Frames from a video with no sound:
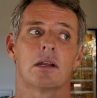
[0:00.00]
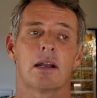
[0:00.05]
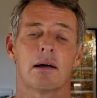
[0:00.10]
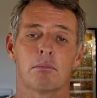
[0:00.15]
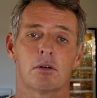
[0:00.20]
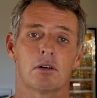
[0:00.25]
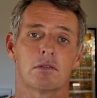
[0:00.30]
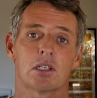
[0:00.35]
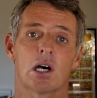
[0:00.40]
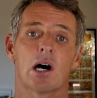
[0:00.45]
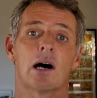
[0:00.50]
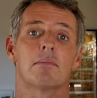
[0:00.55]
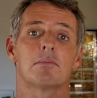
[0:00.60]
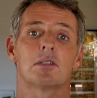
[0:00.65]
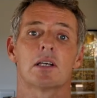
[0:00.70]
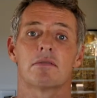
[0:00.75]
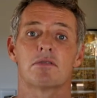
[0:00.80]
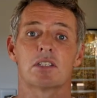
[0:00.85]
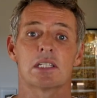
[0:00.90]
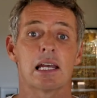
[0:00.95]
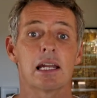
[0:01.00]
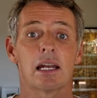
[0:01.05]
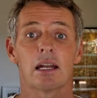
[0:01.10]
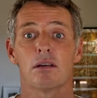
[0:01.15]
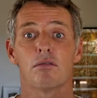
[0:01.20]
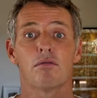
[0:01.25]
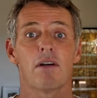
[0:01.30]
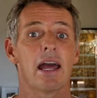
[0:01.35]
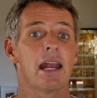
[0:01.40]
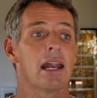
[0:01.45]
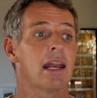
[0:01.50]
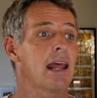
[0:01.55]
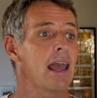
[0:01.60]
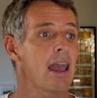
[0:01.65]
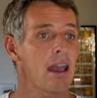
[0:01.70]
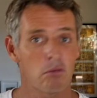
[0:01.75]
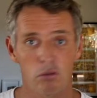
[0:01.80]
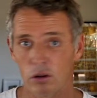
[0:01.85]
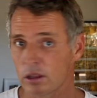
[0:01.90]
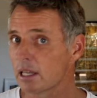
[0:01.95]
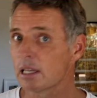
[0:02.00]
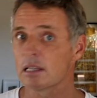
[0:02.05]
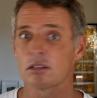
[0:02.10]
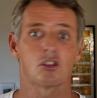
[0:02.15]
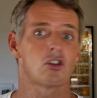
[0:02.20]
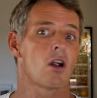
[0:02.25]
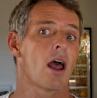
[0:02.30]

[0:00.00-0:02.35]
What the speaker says: the number of times I've seen an event and everything is